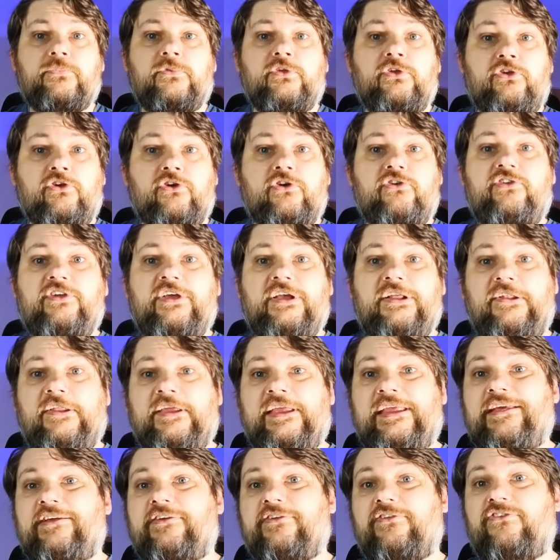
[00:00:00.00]
Good,
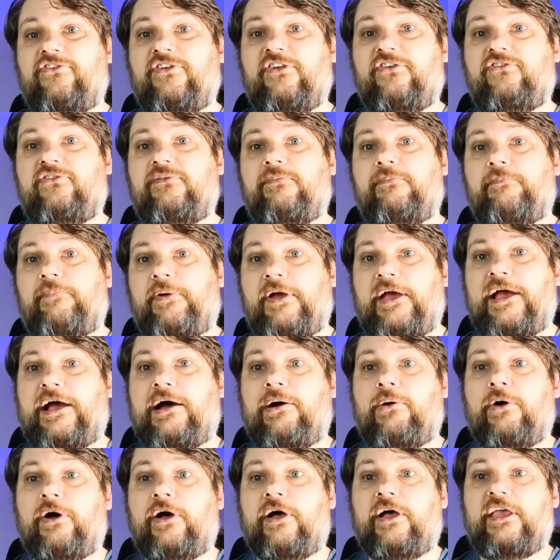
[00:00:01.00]
clean, consistent
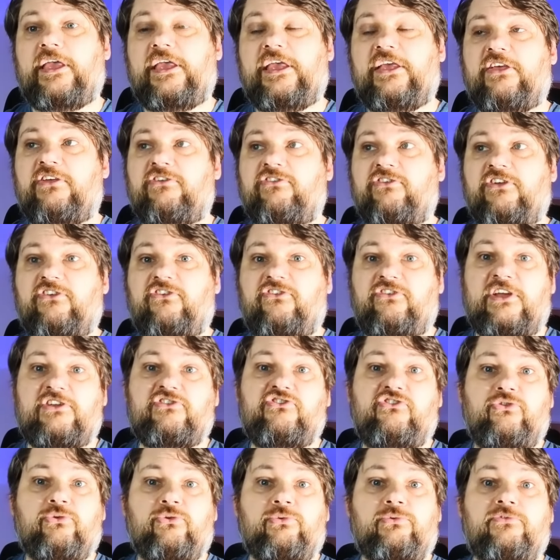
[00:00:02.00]
power is
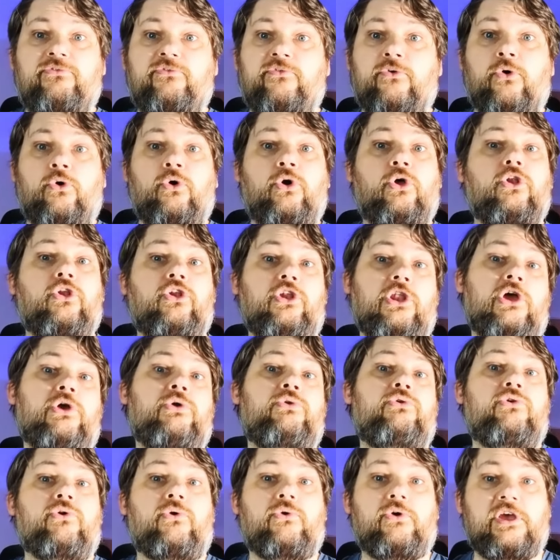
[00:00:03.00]
essential for low
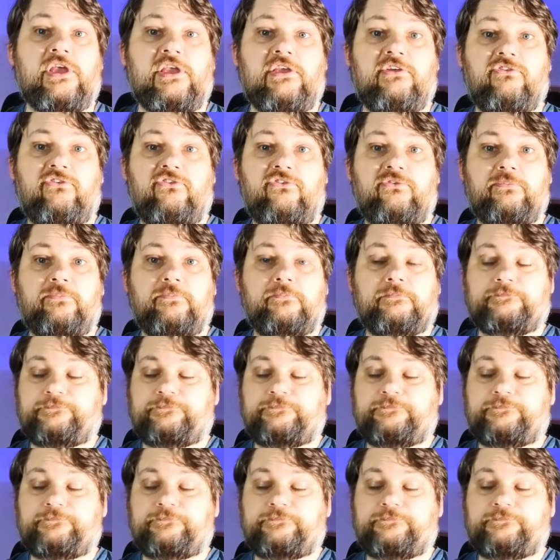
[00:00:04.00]
noise.